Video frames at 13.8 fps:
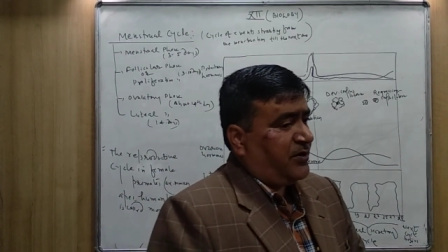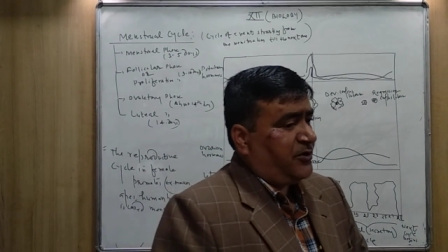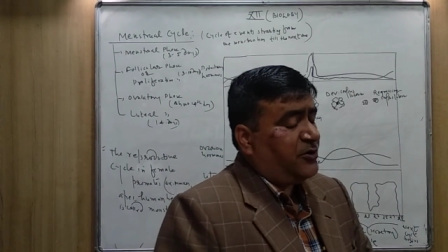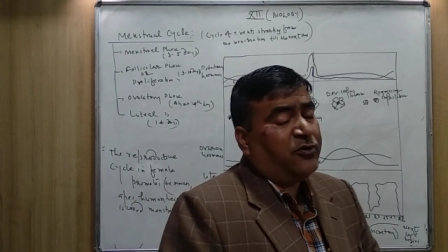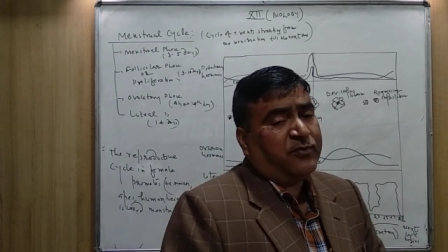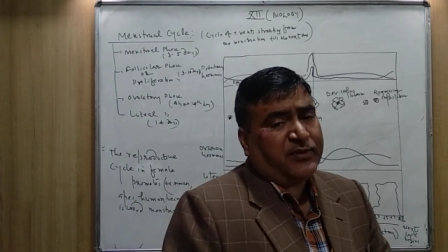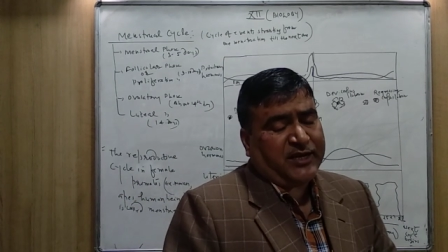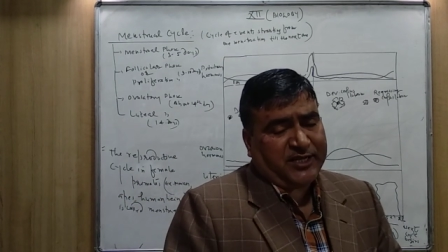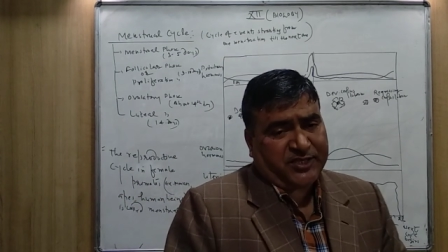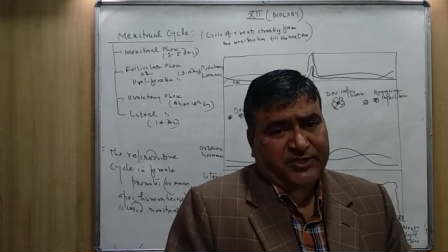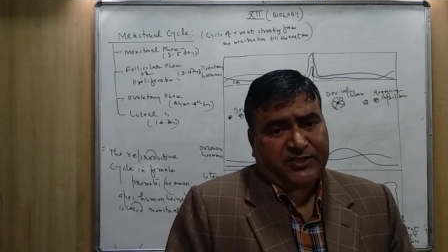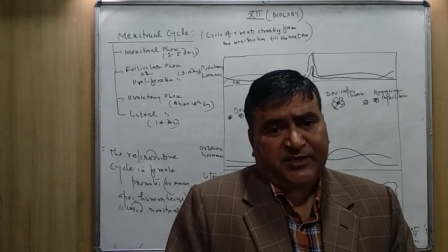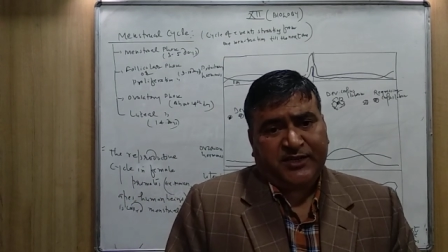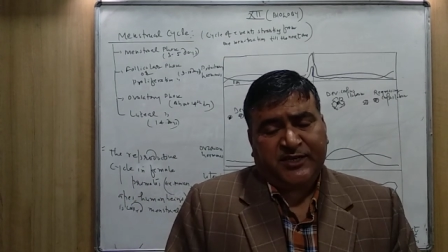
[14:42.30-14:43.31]
too much.
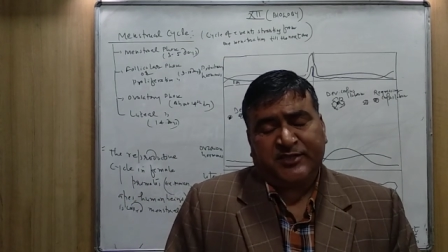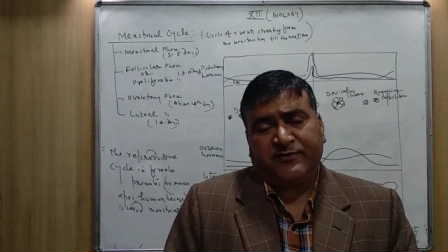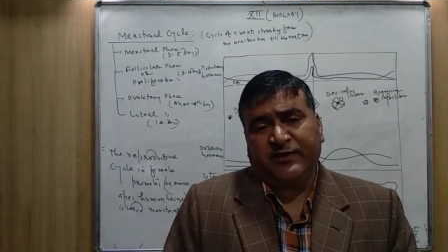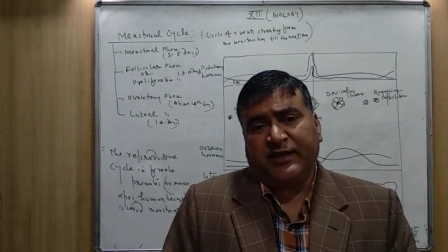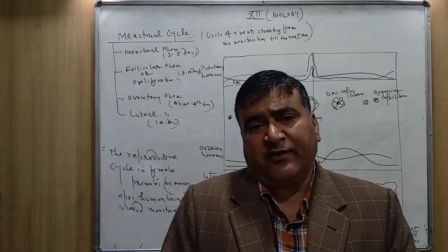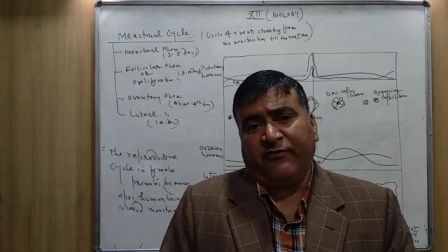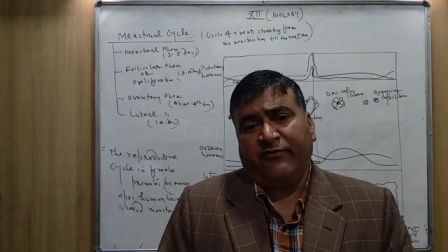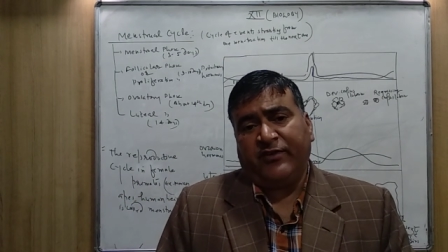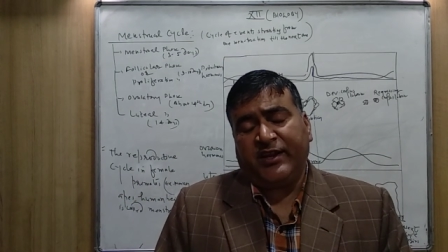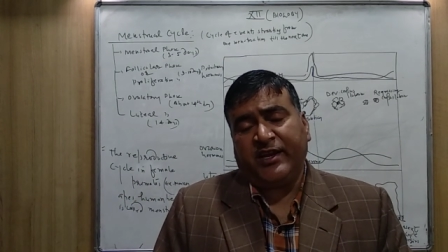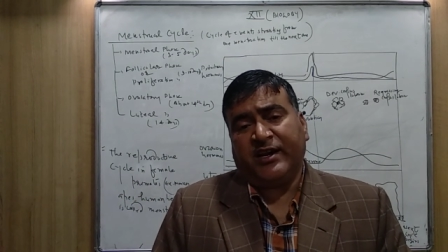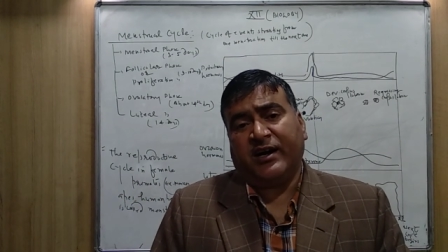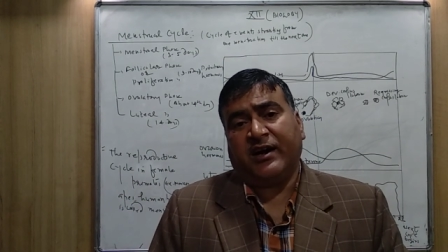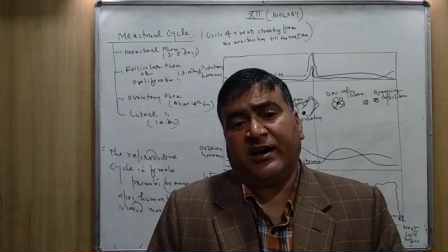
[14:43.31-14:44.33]
It's become
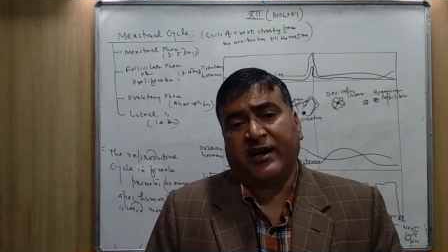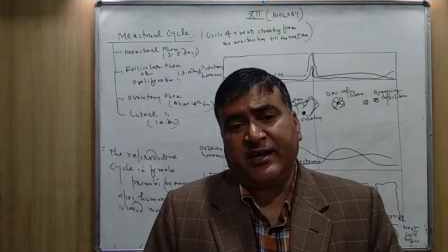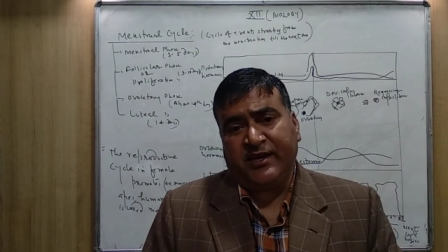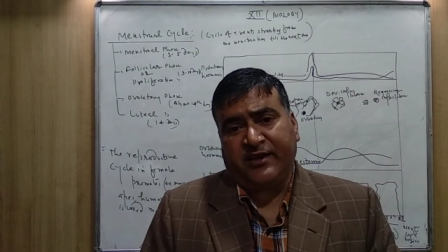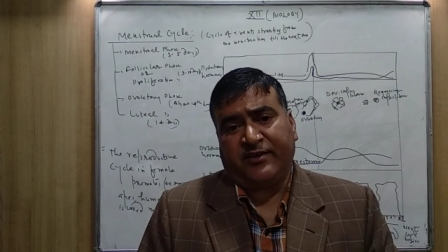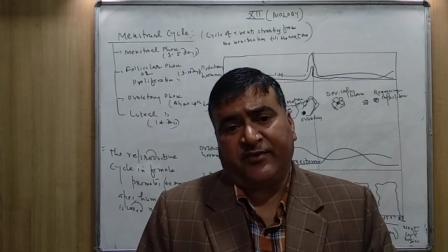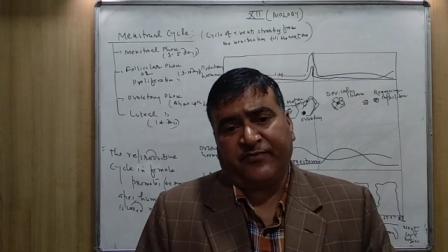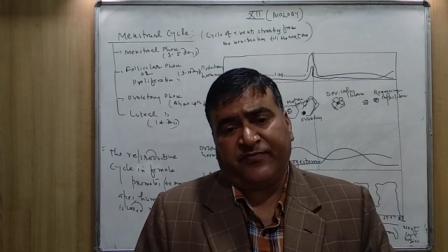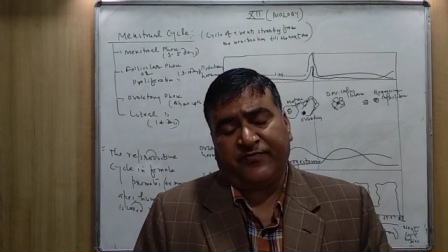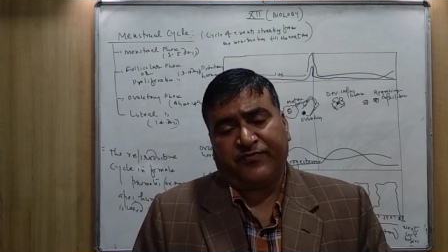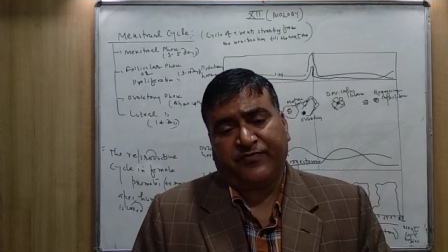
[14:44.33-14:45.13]
very high